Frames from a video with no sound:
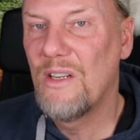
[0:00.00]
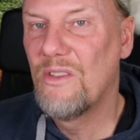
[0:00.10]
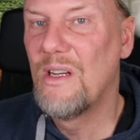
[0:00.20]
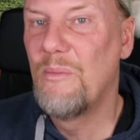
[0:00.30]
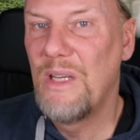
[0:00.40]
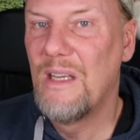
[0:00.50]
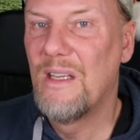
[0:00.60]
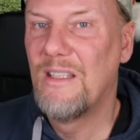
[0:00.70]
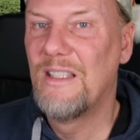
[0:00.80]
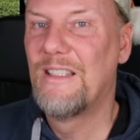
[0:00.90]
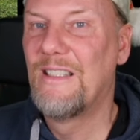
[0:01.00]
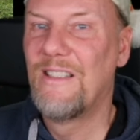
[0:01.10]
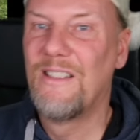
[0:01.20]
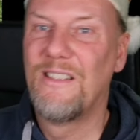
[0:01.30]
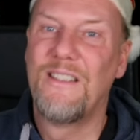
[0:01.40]
actually be
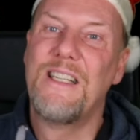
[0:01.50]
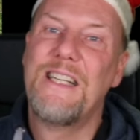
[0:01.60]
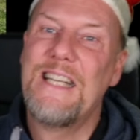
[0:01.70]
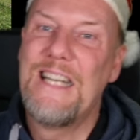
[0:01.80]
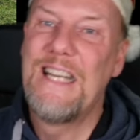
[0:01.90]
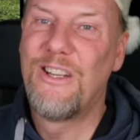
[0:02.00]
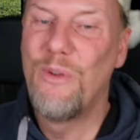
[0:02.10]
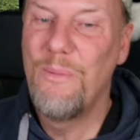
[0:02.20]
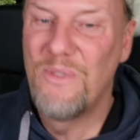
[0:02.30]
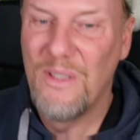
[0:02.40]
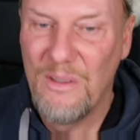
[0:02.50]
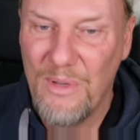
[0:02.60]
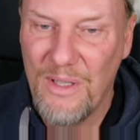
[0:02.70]
encrypted,